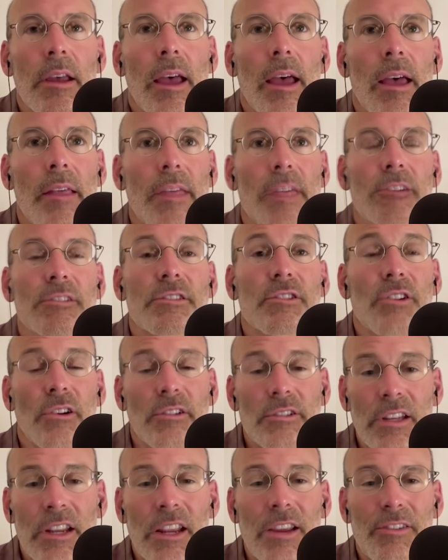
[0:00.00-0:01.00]
And that
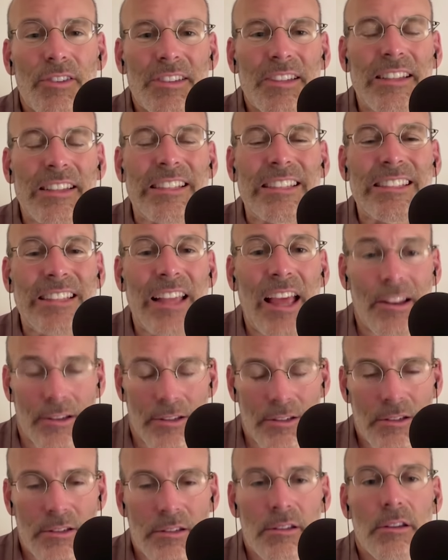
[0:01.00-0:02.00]
starts to give us a
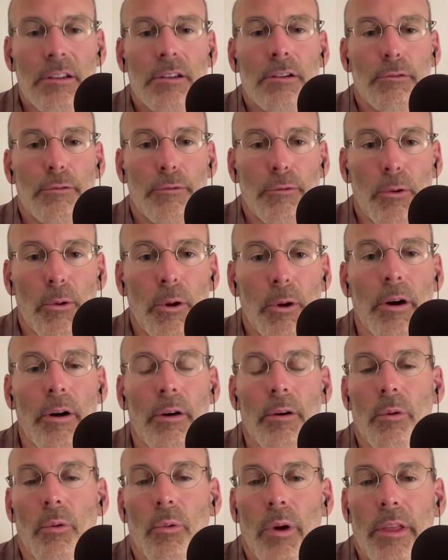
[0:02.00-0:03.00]
sense
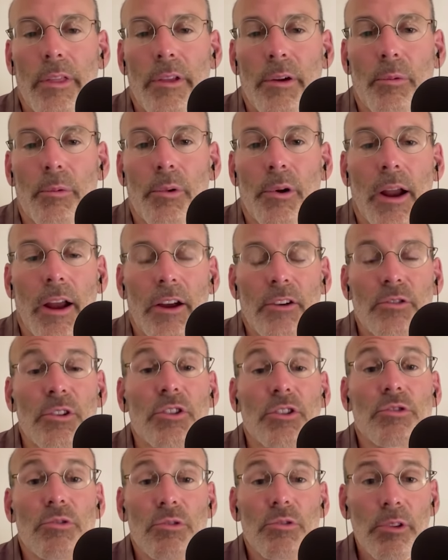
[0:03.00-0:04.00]
for whether we're
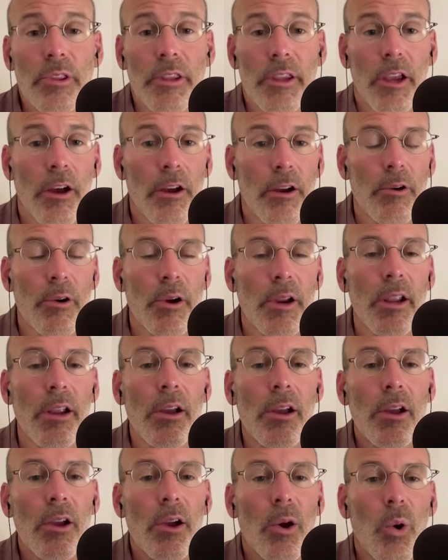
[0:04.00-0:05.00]
actually truly hungry
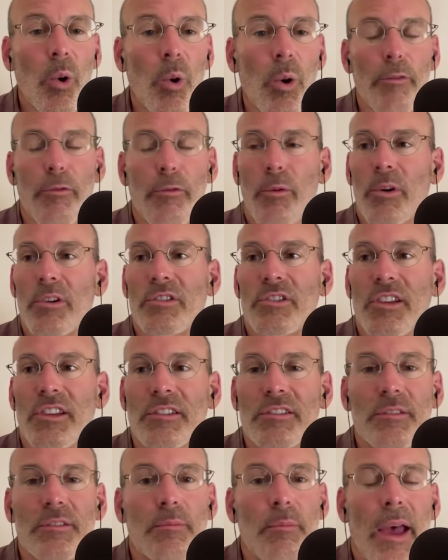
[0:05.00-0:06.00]
or if we're
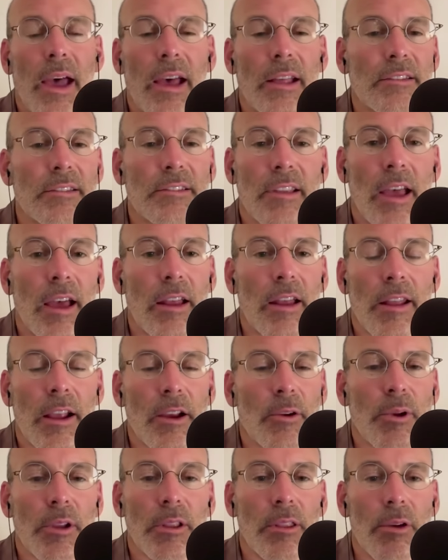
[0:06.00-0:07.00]
just mad, sad,
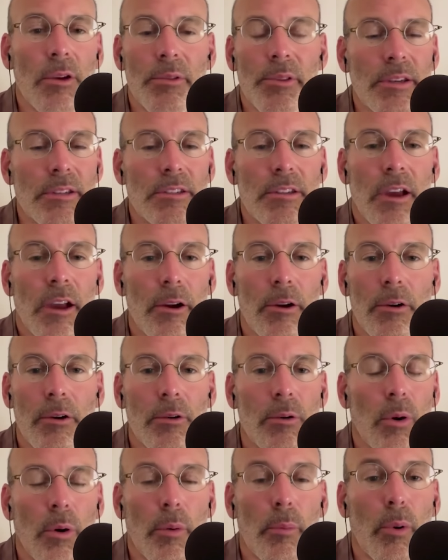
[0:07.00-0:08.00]
angry, lonely, tired,
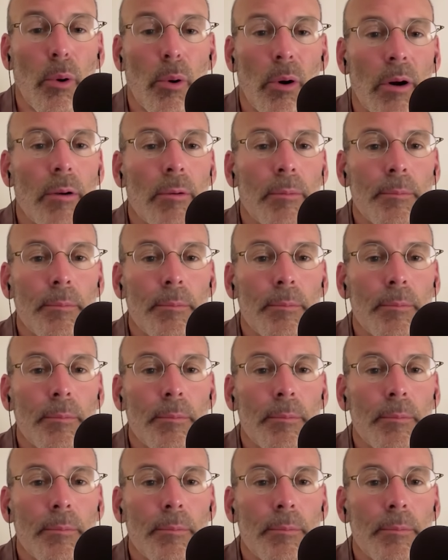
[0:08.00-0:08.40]
or bored.